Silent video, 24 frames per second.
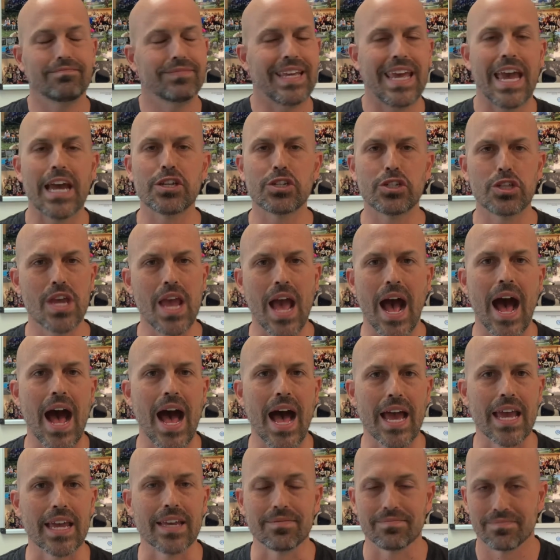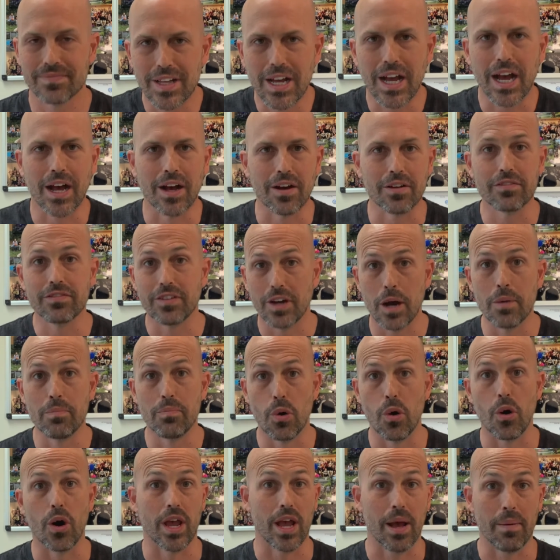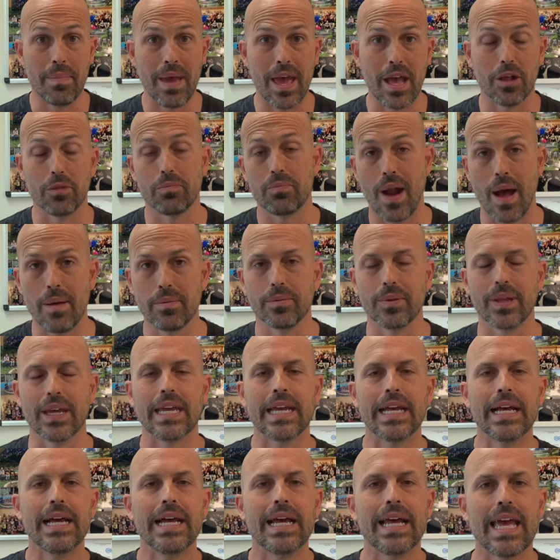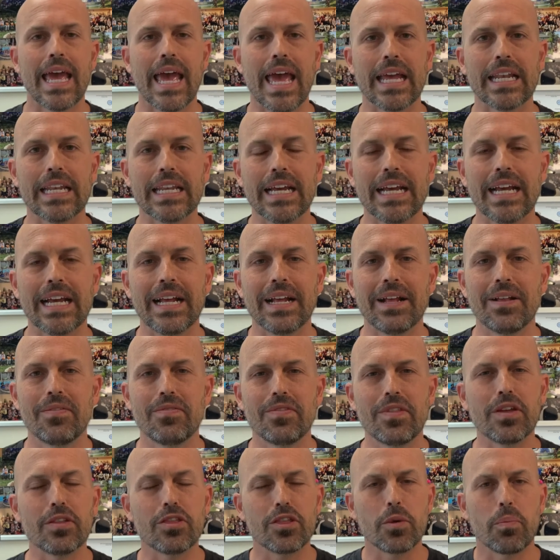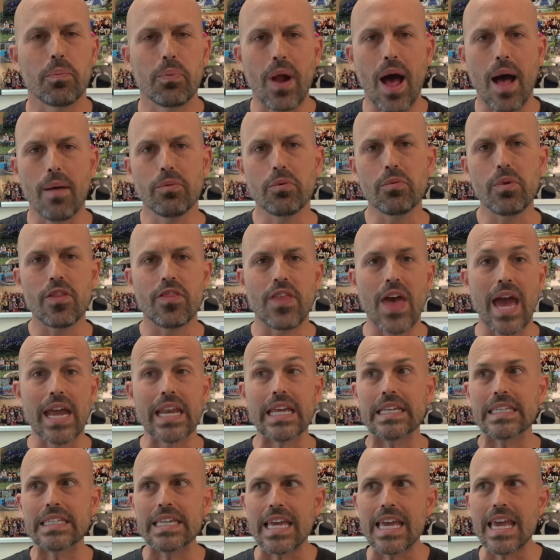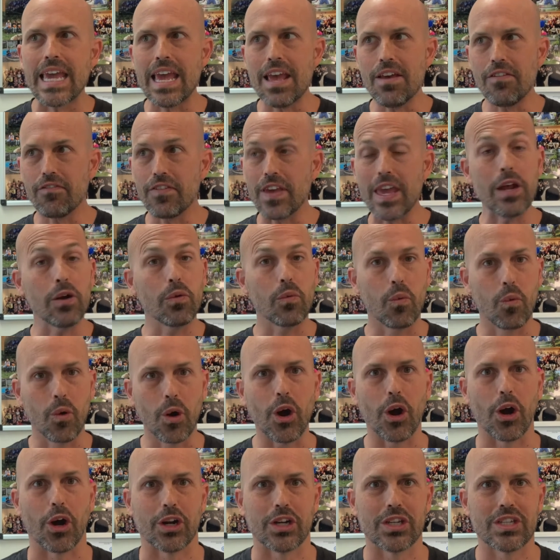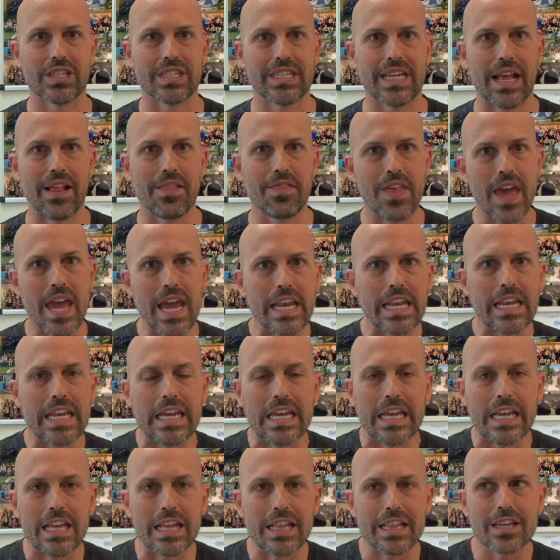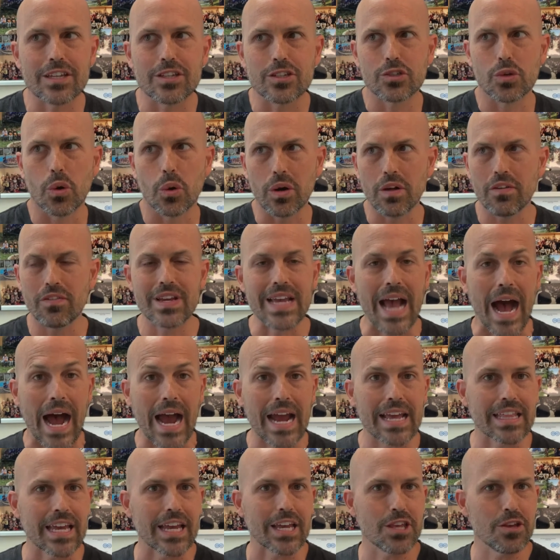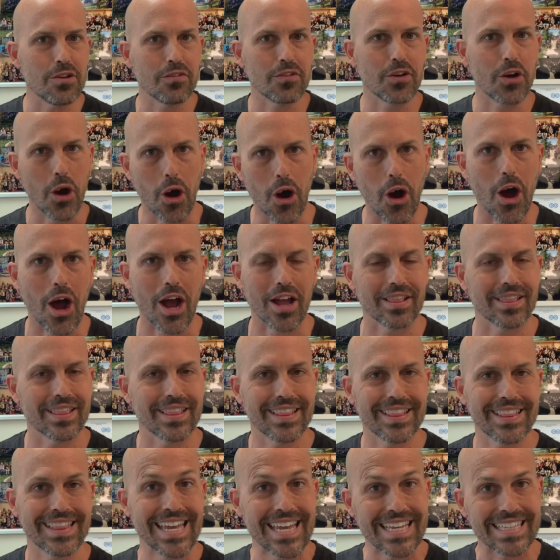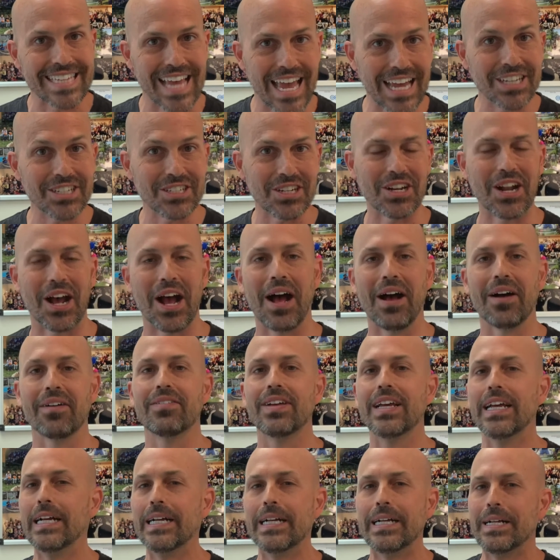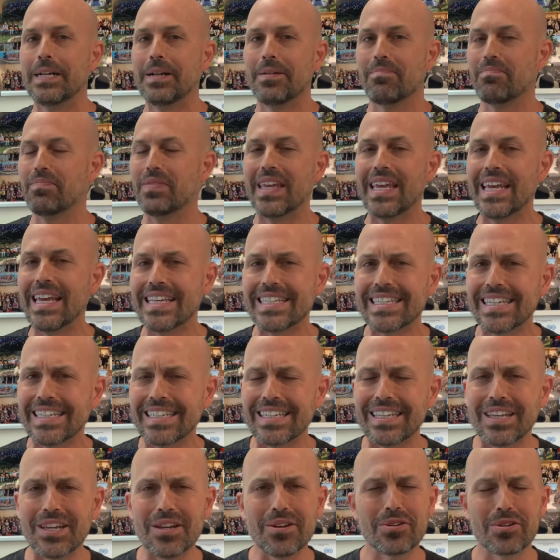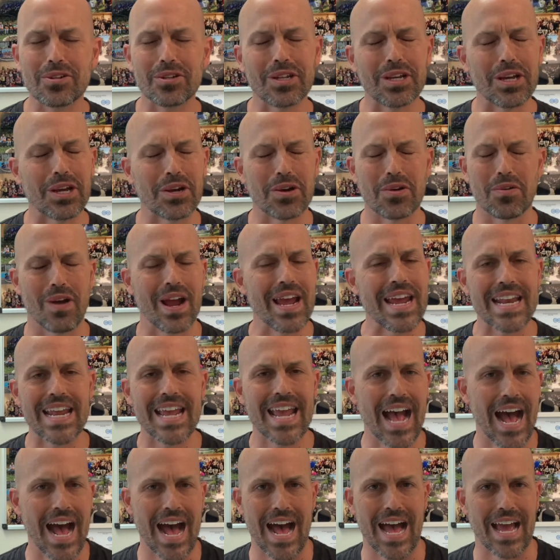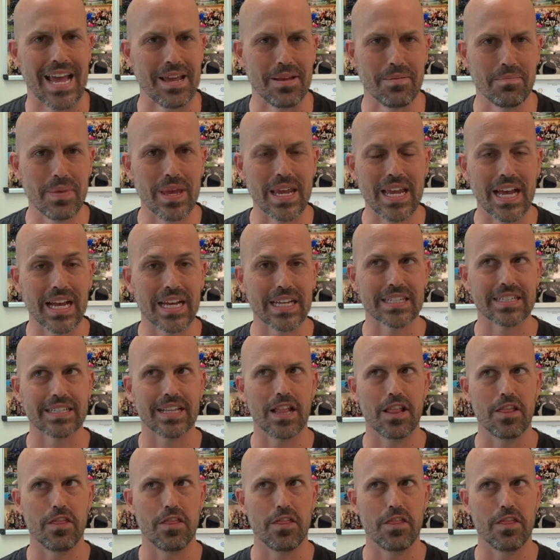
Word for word: catch the eye of a boy, a male, probably. And the, the problem with that is if it works, then the sort of guy that you've caught the attention of isn't usually a great guy because